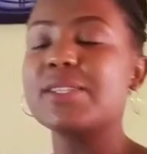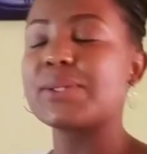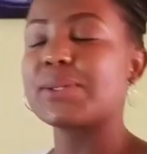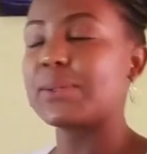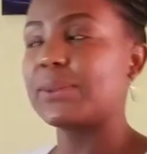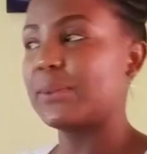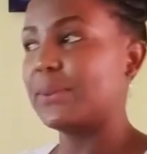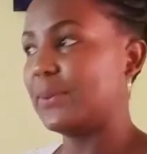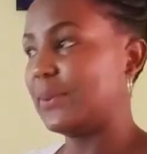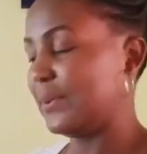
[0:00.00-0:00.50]

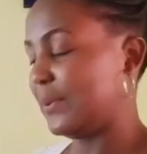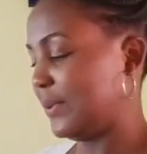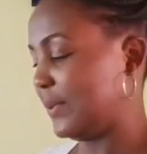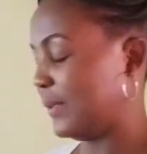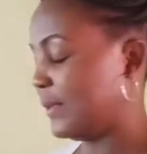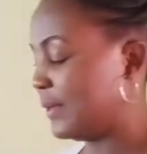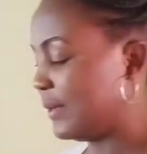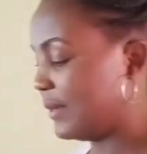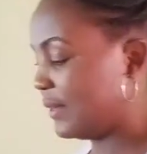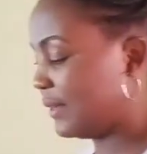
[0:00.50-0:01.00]
So
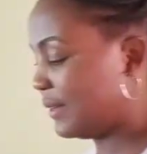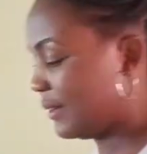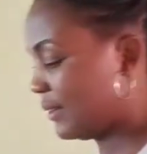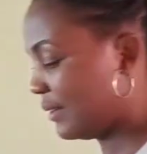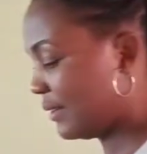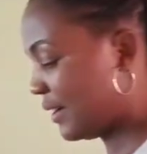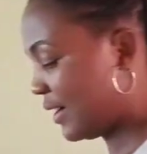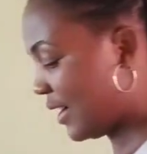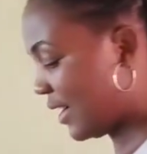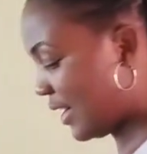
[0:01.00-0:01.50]

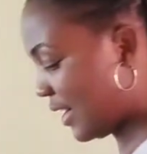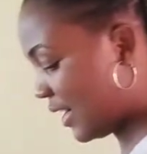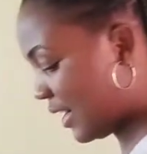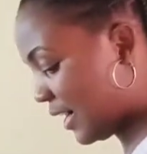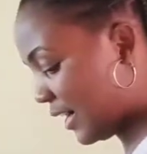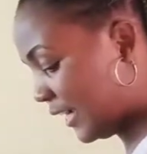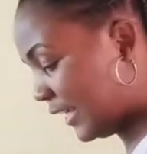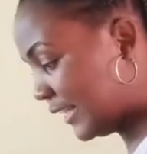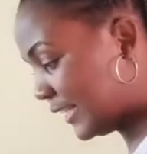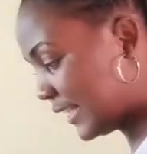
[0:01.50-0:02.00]

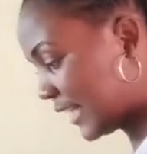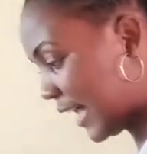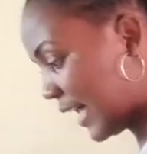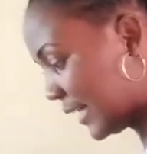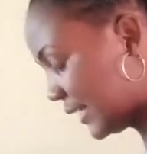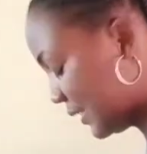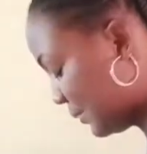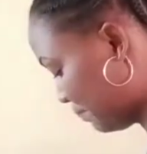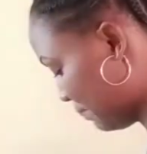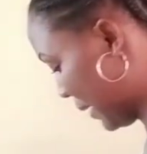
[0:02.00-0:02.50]
it
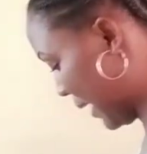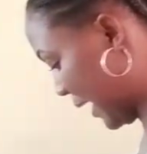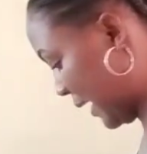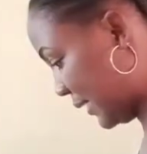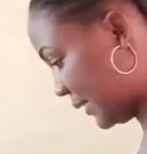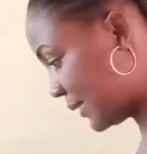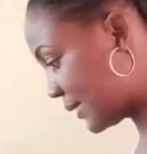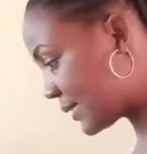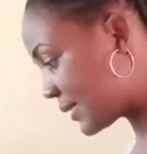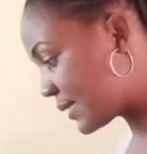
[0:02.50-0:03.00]
has
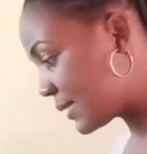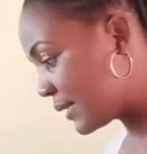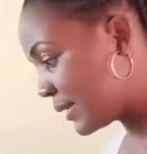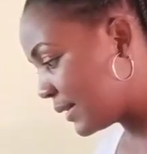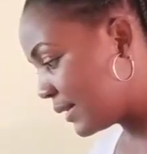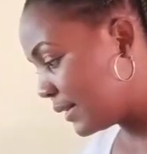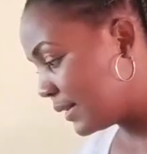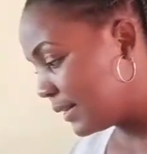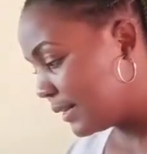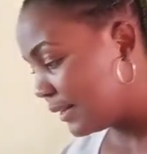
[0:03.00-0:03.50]
parts.
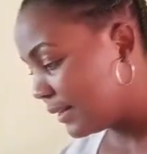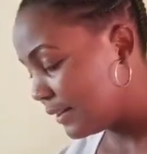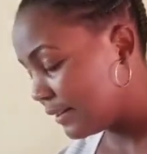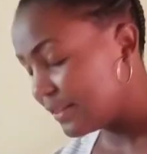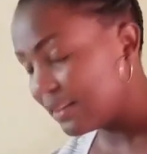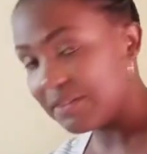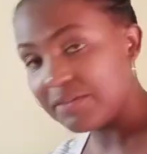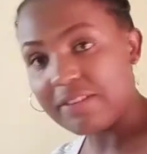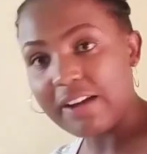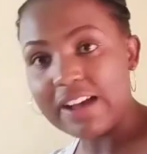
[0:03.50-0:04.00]

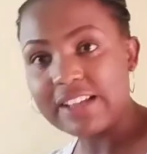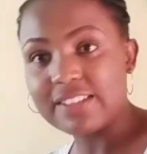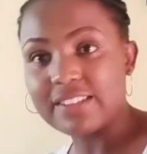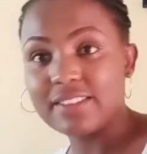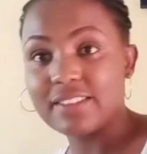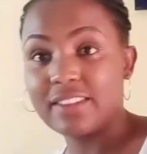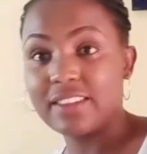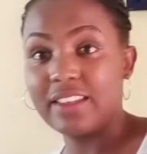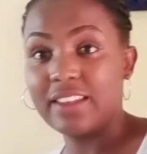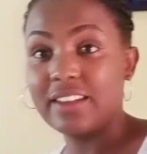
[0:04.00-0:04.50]
The first
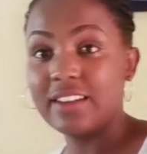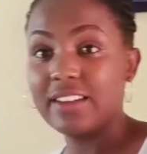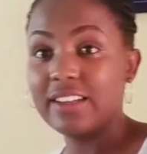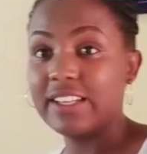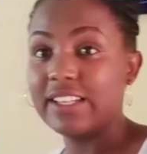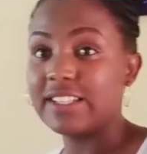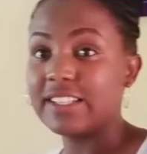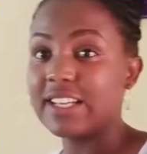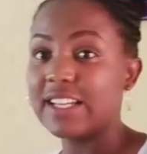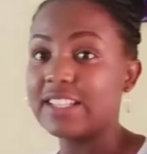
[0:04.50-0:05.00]
thing
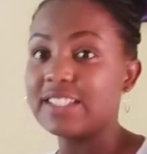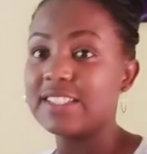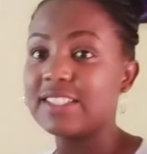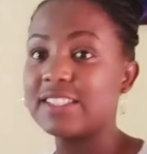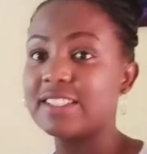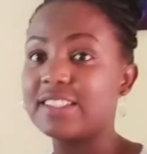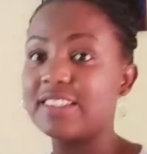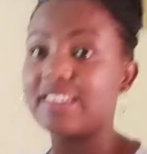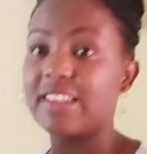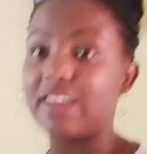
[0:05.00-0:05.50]
it has
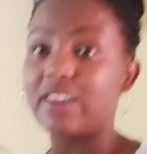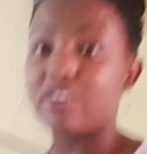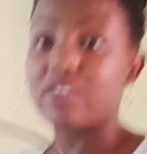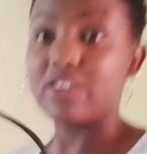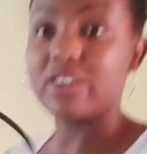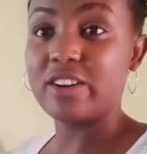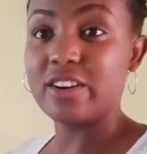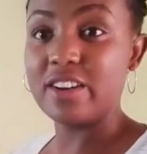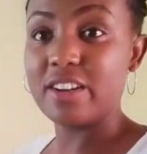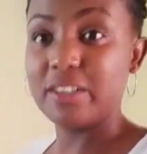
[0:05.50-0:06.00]
is the
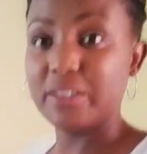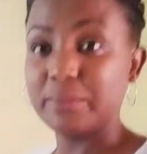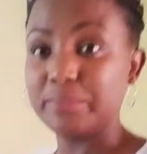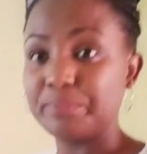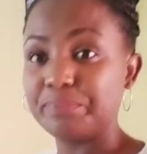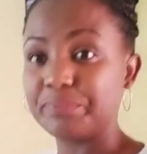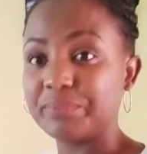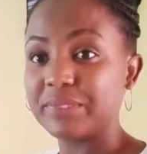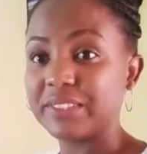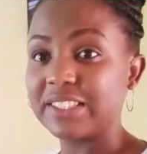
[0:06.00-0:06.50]
cord.
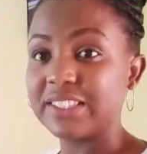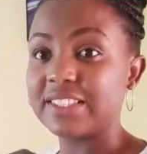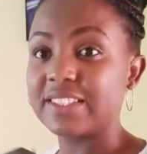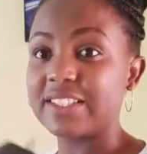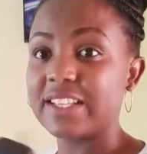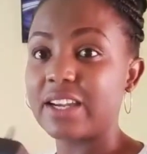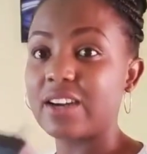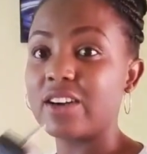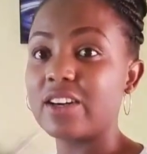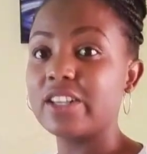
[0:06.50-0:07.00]
This is
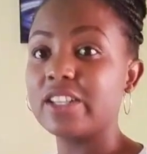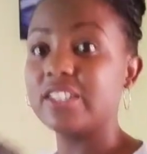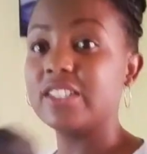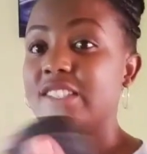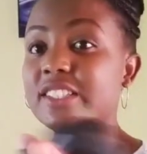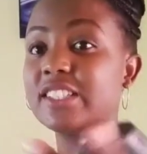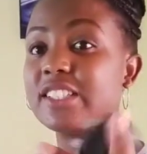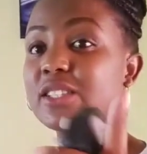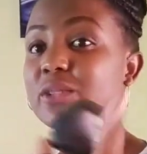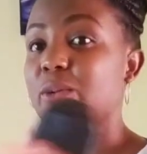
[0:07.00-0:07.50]
the cord.
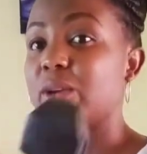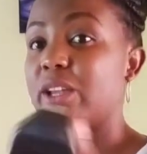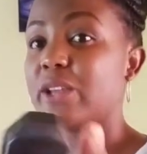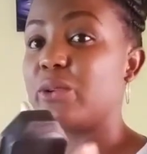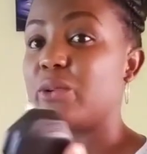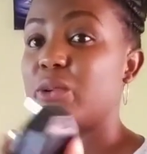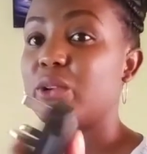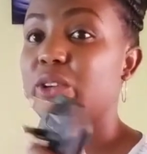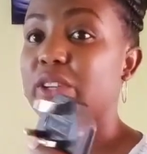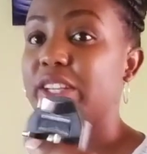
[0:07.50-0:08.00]
This is where
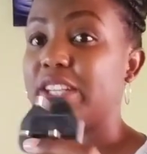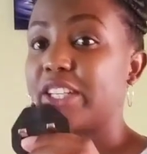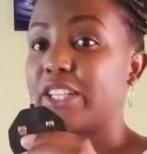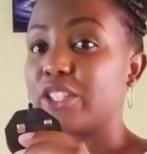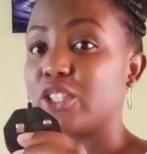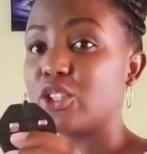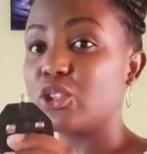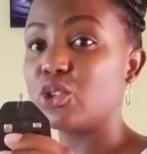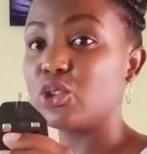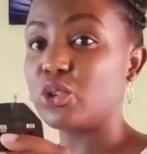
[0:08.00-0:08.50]
you
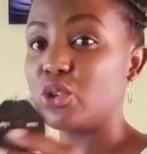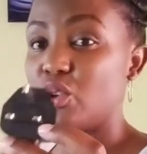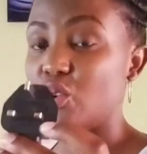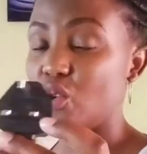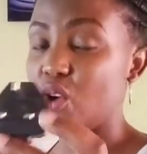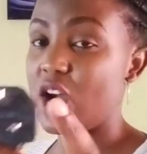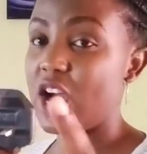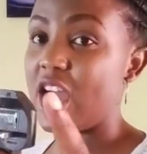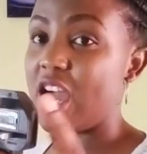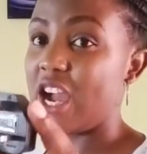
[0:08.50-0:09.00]
connect to
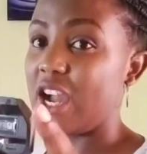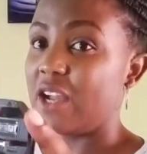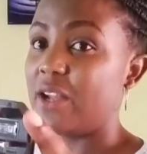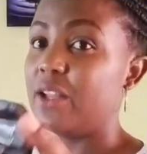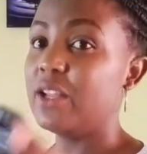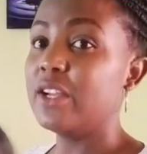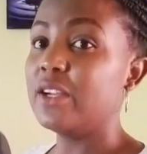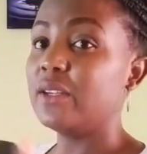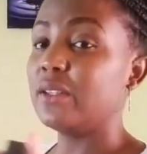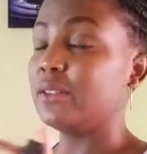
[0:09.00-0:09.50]
your
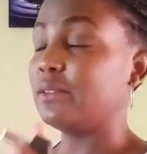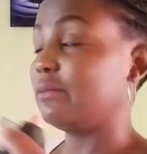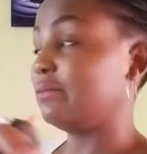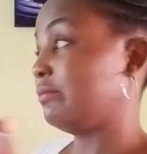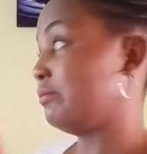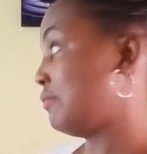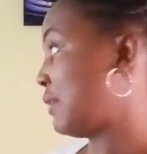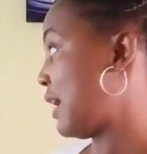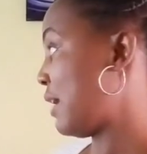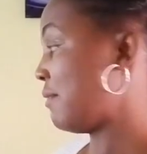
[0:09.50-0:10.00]

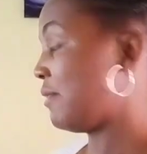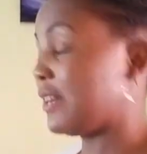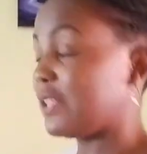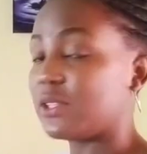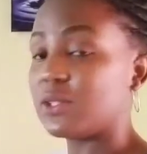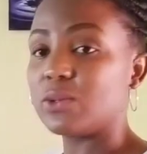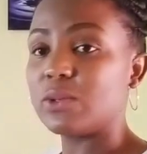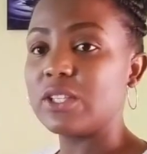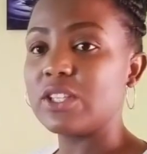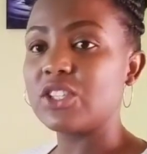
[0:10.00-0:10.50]
power
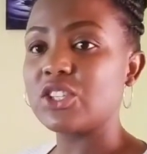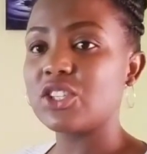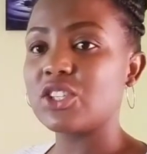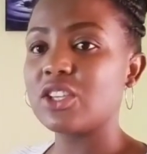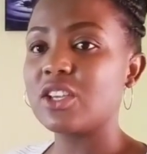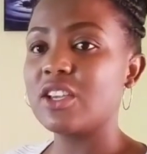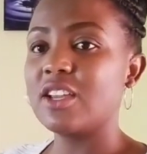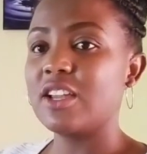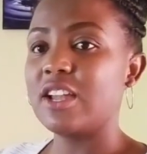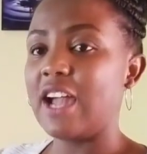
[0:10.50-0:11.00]
switch,
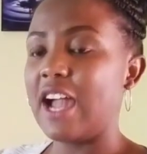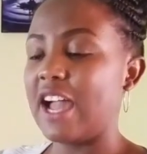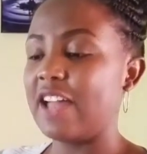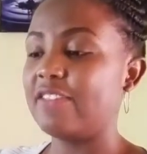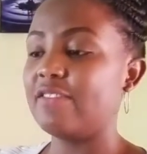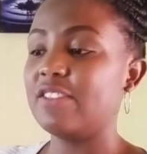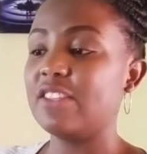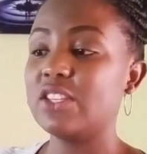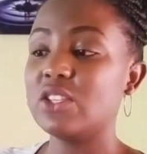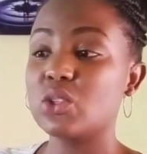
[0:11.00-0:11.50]

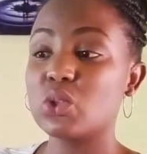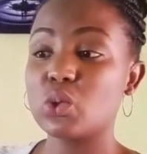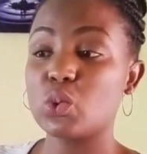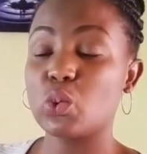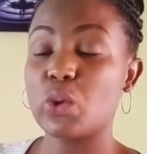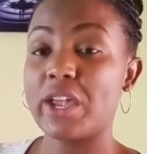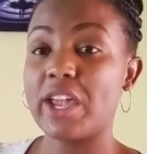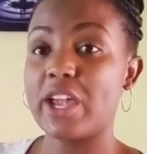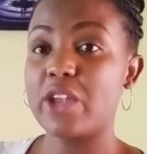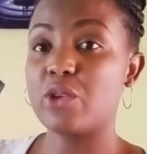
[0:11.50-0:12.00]
and this is
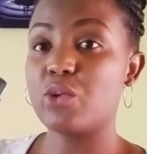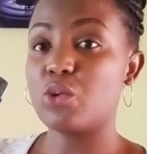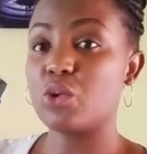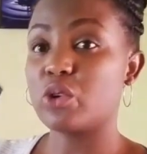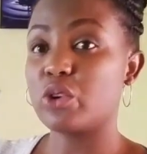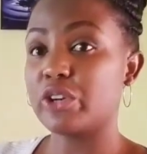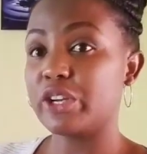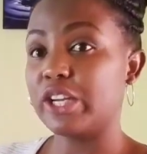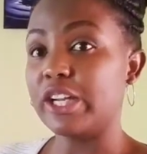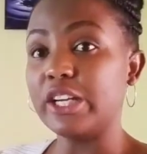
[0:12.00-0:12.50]
where you
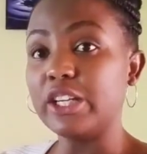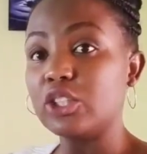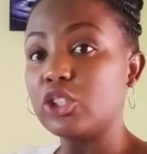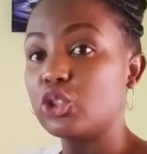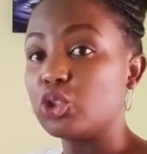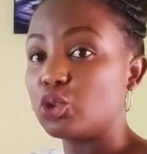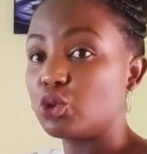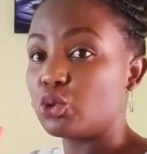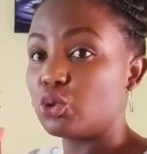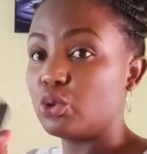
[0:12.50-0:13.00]

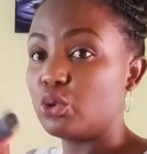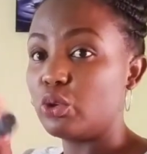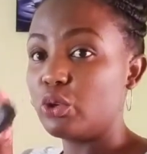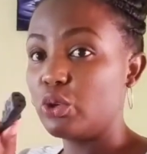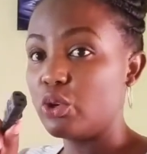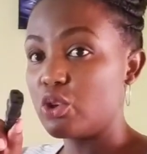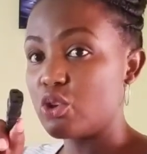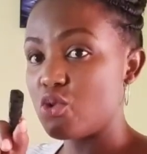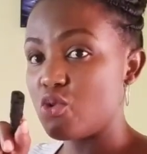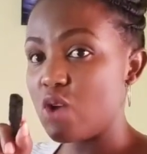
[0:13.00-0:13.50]
connect to
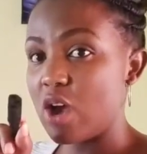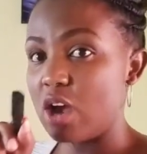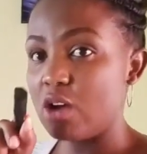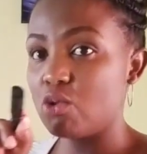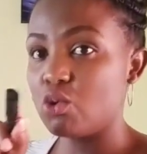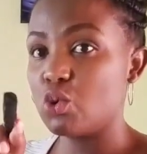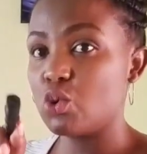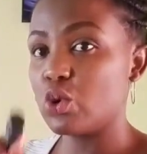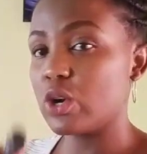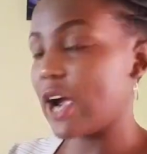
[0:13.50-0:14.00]
your
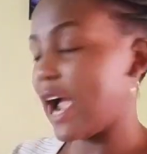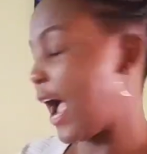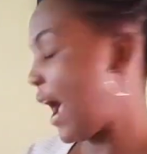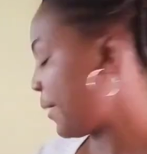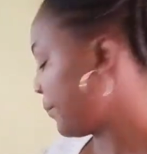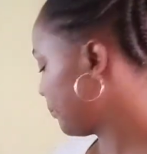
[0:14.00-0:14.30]
cooker.